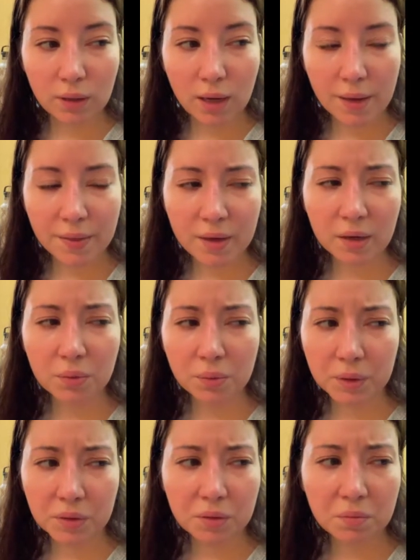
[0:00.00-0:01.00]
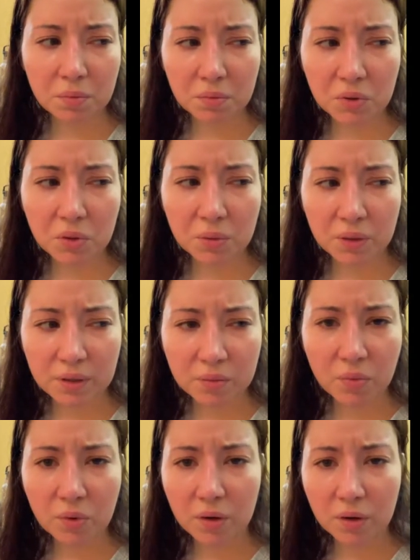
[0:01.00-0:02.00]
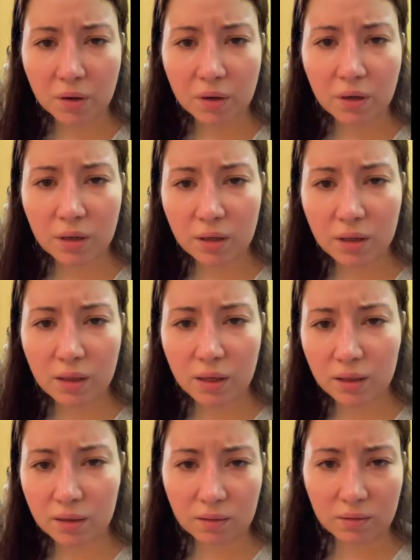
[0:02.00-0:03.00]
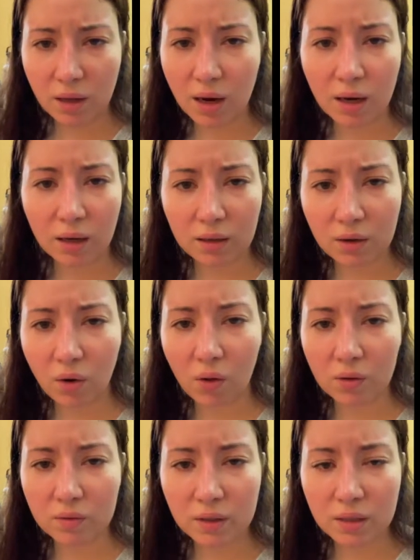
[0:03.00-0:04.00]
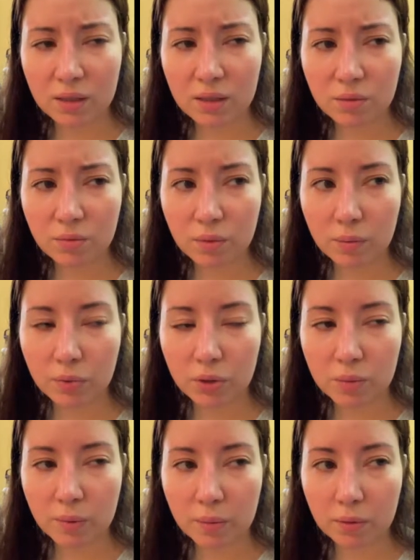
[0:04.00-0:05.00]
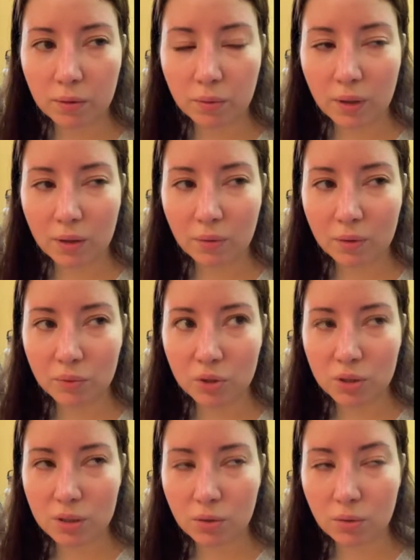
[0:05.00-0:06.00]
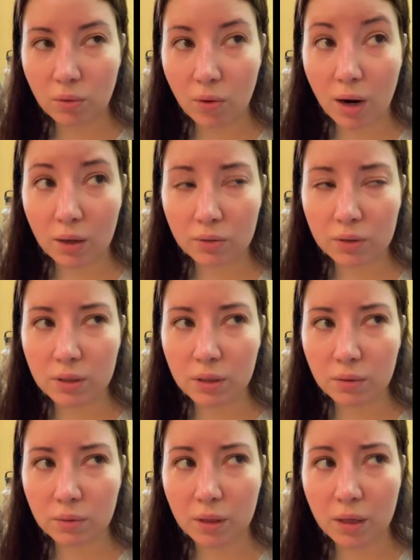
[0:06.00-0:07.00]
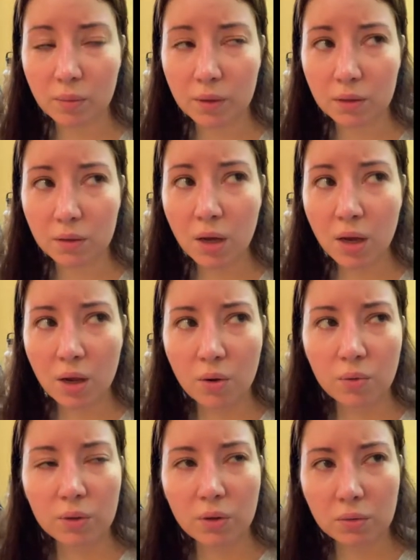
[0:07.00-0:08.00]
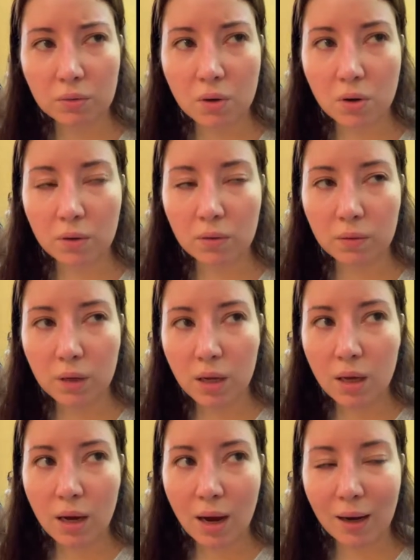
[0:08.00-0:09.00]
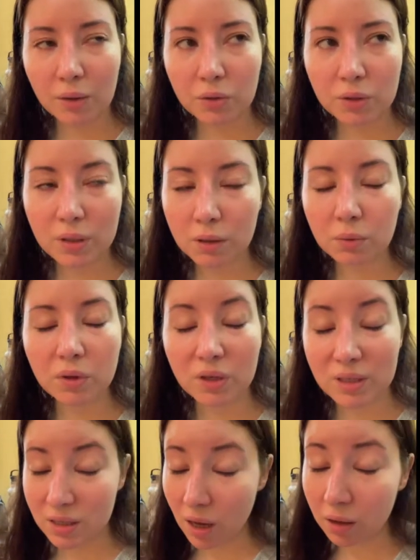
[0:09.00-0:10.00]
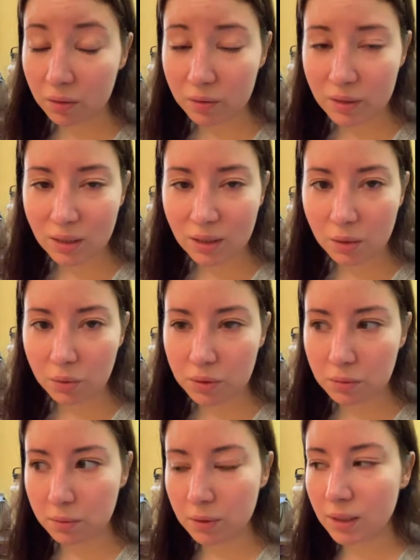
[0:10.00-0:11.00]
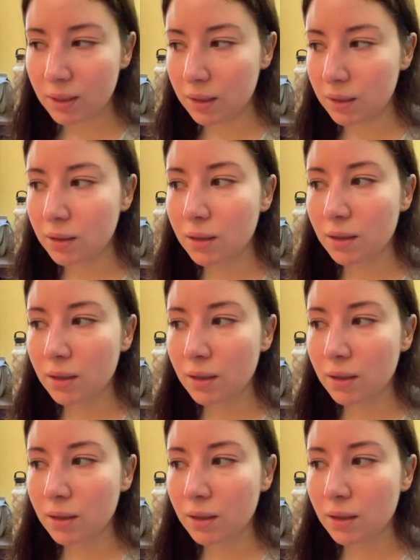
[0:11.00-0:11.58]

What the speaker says: I think we do this more than not, all of us. We push people away when we just don't know how to deal with them and we don't know how to deal with ourselves. And it was really,